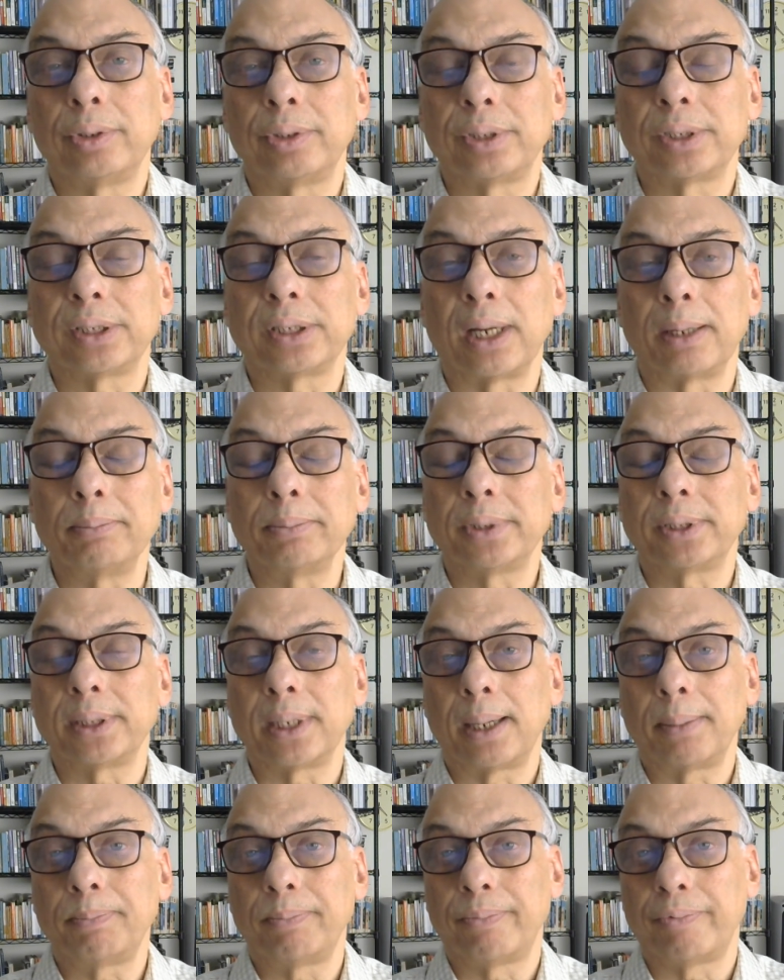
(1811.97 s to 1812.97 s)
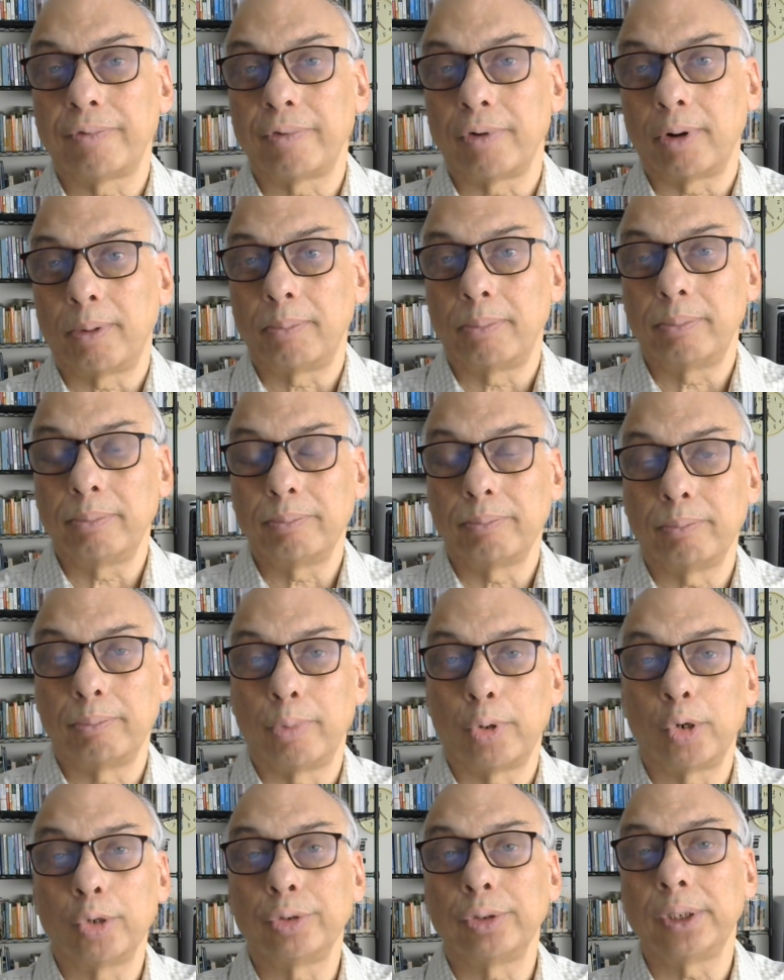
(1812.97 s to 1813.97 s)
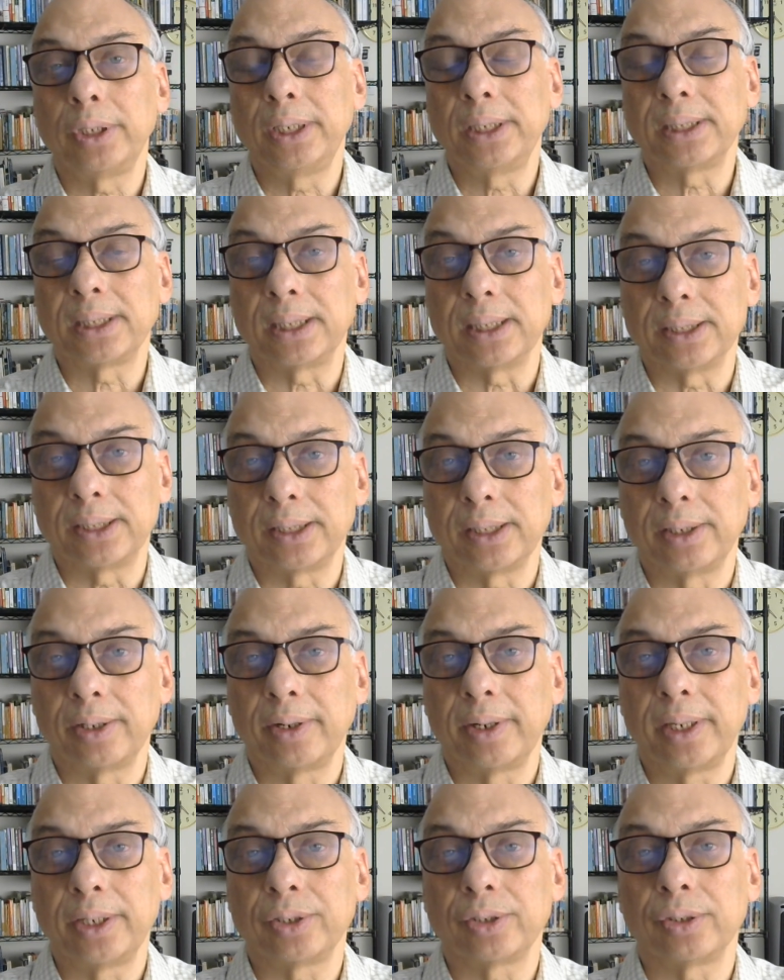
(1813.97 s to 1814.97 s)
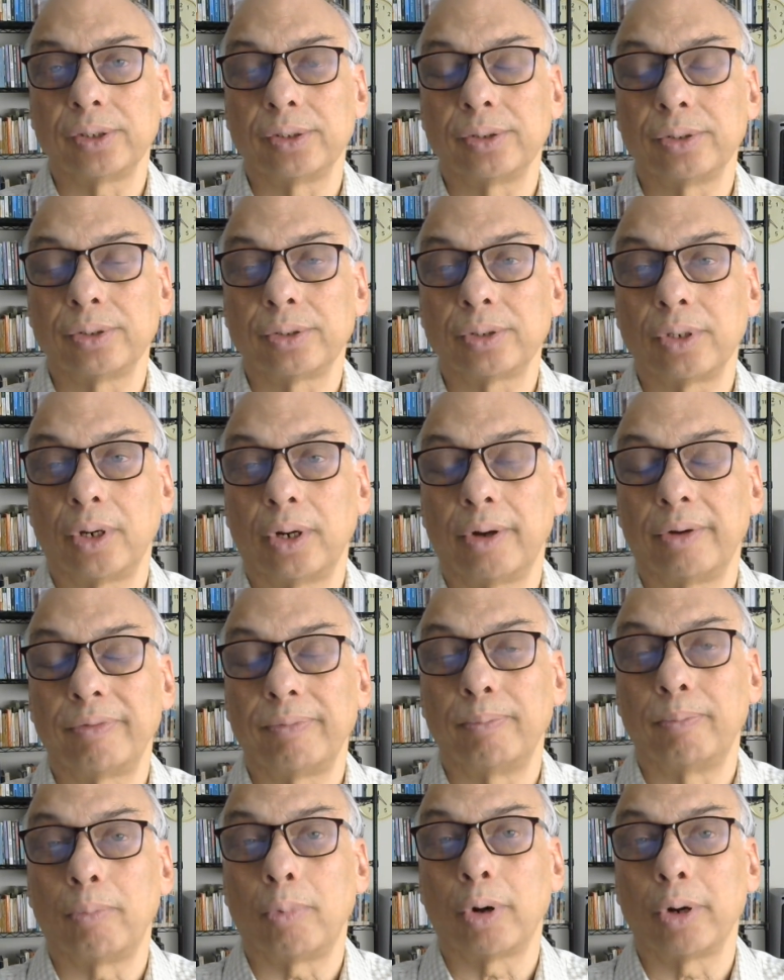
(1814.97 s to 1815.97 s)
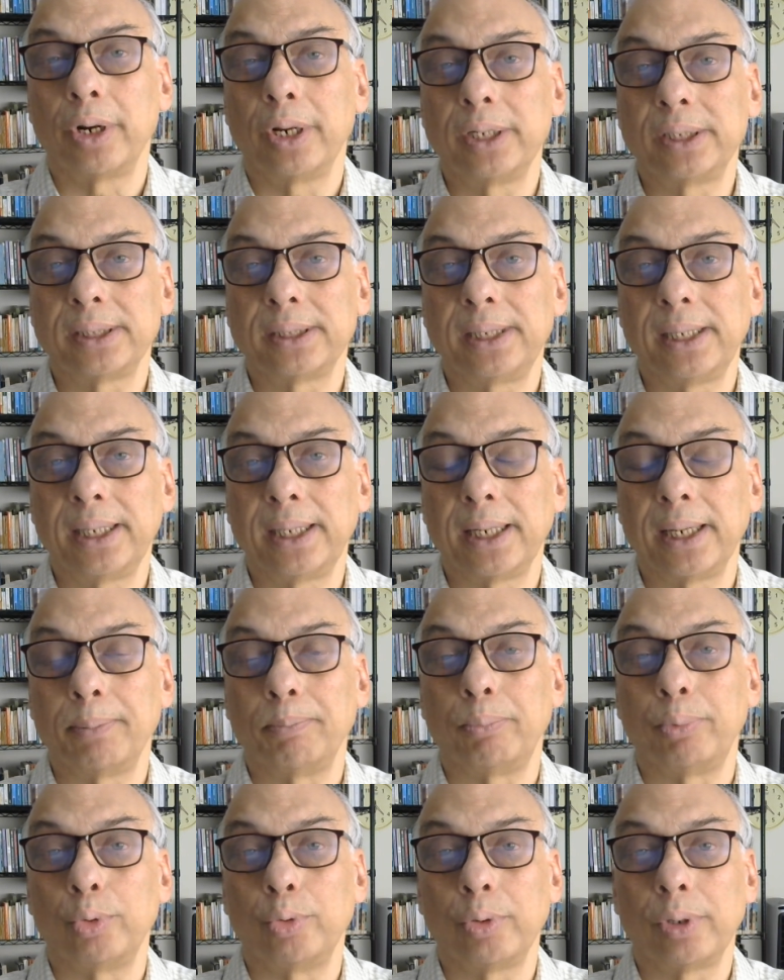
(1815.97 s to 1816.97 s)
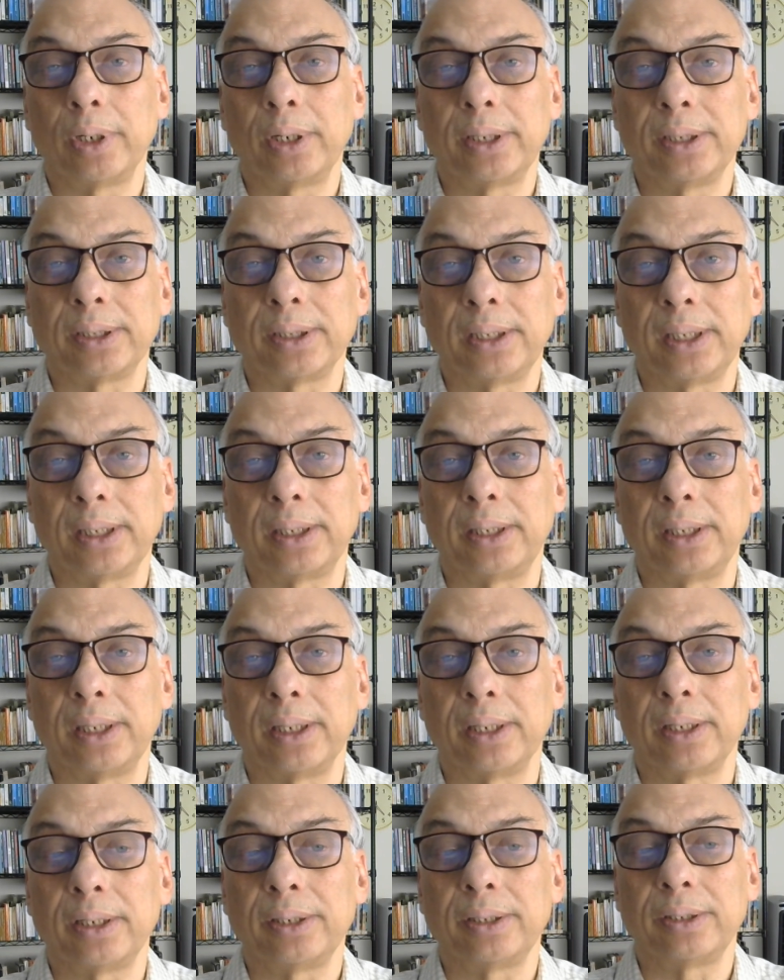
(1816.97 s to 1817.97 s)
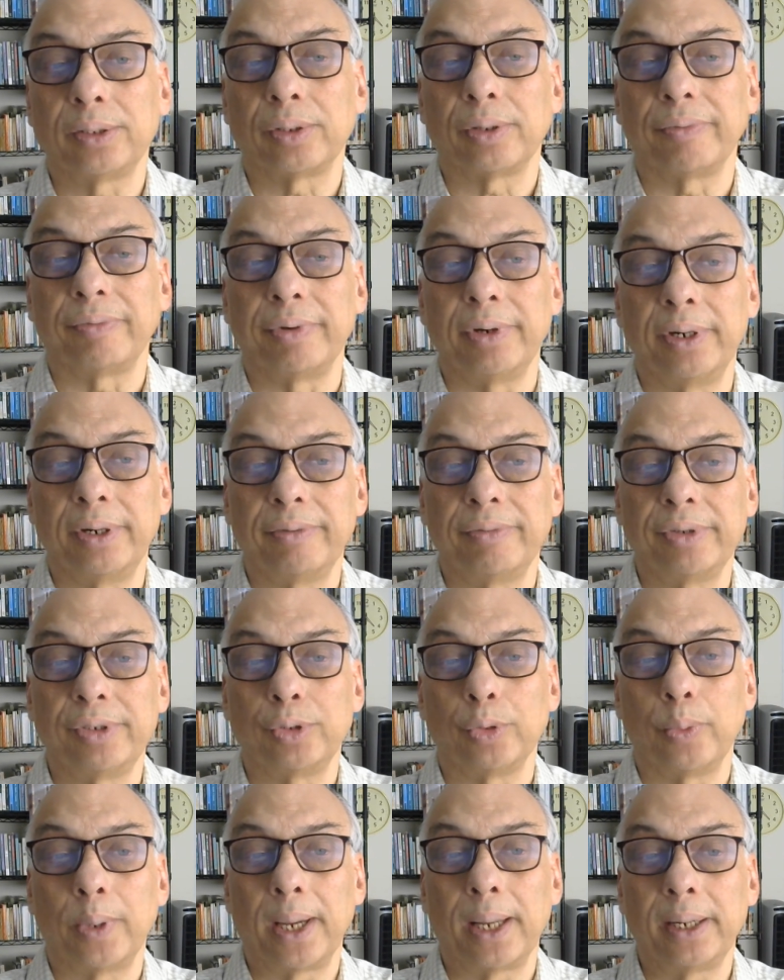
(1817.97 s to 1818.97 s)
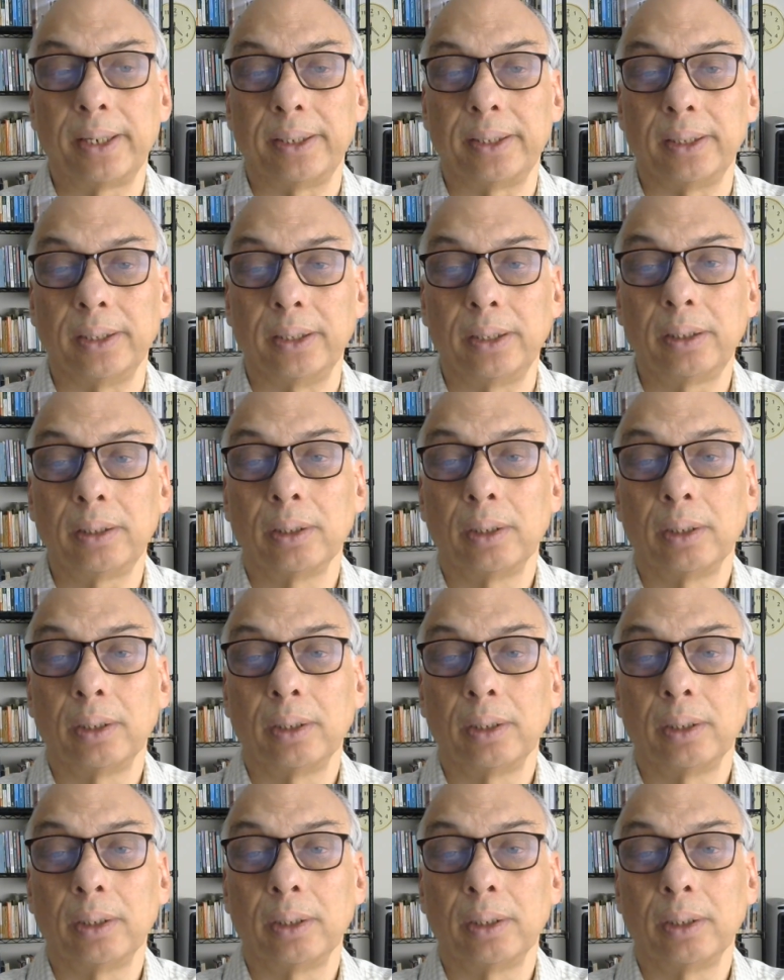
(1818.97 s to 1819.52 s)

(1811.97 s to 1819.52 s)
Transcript: sums up from both these considerations of monistic and pluralistic theories of individuality